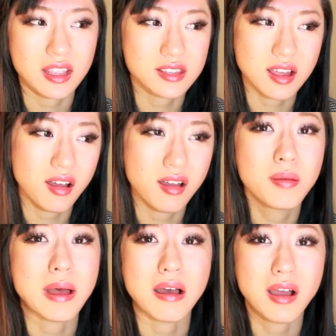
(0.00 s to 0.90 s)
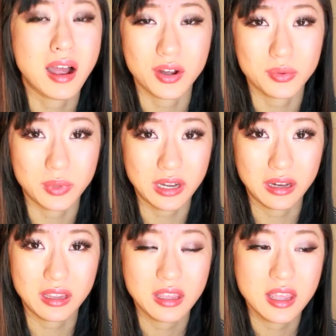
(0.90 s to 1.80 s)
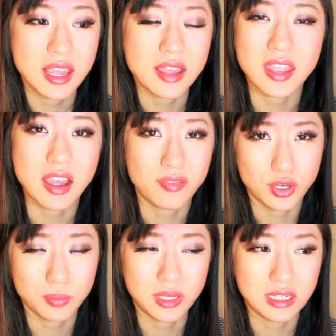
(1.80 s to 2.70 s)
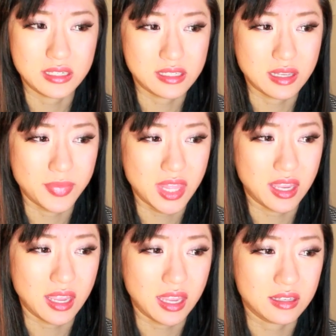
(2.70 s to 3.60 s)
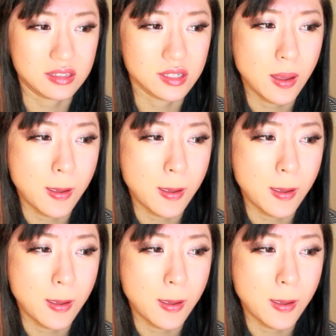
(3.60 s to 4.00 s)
It's all about hard work and the effort you put into something. And